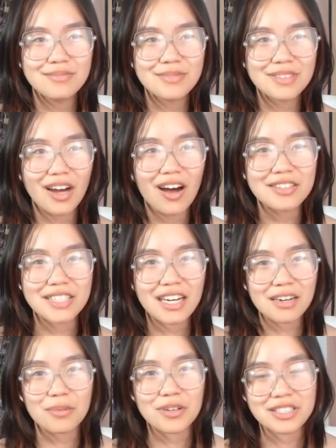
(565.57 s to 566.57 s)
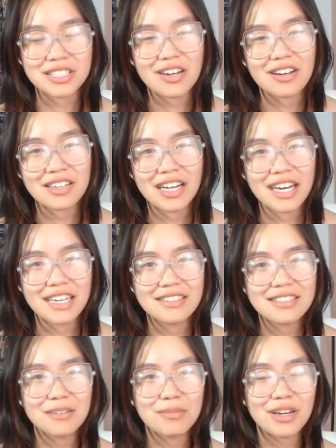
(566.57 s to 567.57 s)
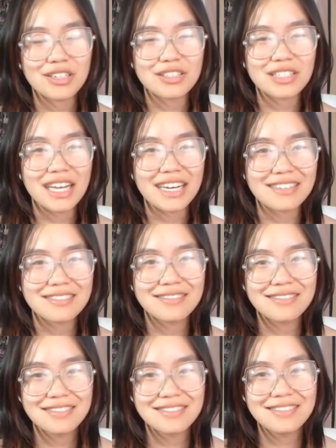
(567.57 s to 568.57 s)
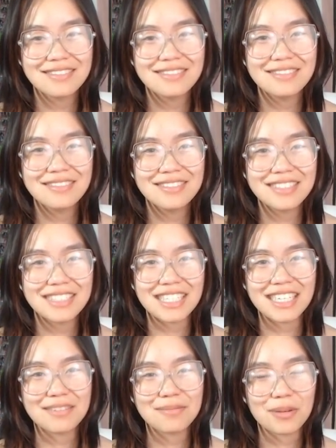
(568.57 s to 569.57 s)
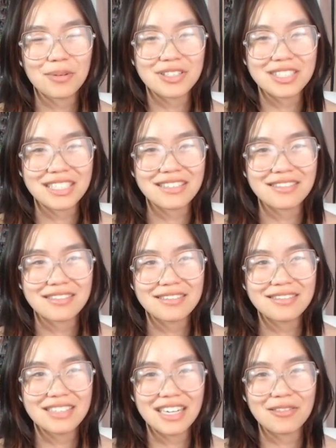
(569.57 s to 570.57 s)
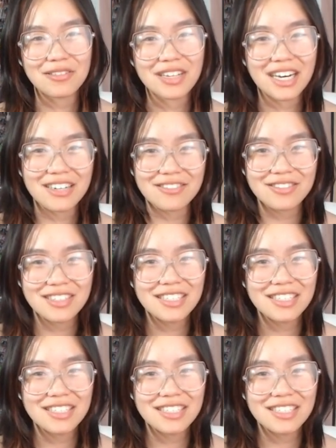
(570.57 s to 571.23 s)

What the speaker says: contact a person online compared to like seeing a person in real life.